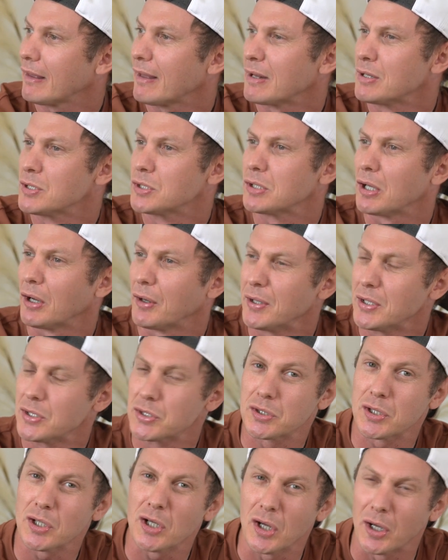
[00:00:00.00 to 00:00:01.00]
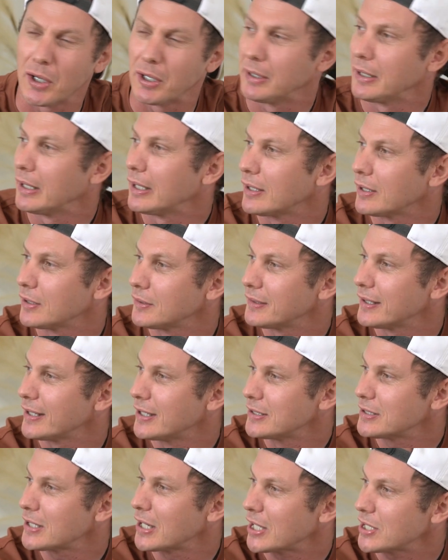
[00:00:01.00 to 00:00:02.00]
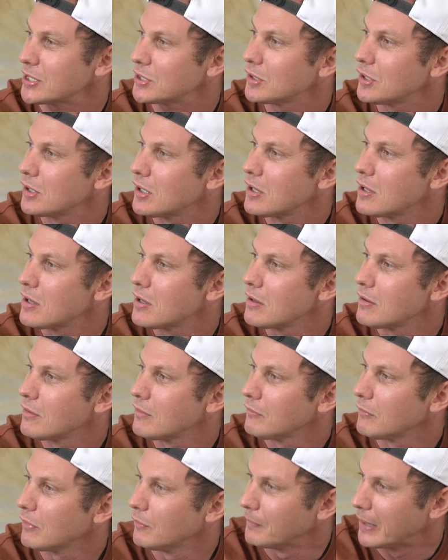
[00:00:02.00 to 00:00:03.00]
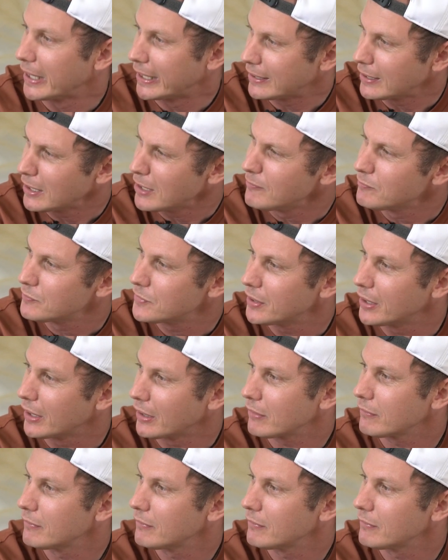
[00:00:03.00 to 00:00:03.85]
And so in turn, he could teach us what made him tick.